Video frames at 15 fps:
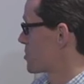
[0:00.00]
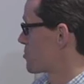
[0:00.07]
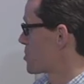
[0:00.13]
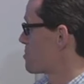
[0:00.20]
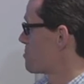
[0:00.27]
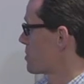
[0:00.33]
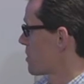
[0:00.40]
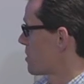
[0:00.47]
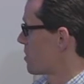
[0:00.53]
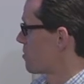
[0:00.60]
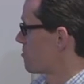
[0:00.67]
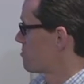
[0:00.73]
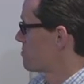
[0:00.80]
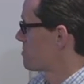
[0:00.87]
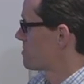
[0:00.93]
group
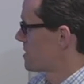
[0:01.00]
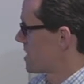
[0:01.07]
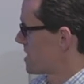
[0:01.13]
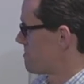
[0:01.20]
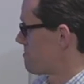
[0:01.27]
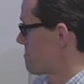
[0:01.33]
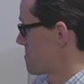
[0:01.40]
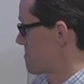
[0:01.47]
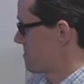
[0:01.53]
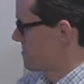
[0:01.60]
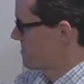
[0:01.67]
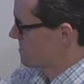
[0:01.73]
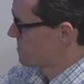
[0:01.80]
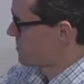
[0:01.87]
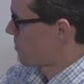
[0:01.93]
of
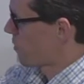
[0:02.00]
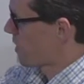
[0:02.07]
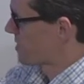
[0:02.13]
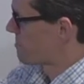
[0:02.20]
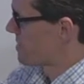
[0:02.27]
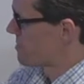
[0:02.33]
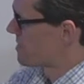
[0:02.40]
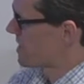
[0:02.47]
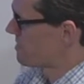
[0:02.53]
one bib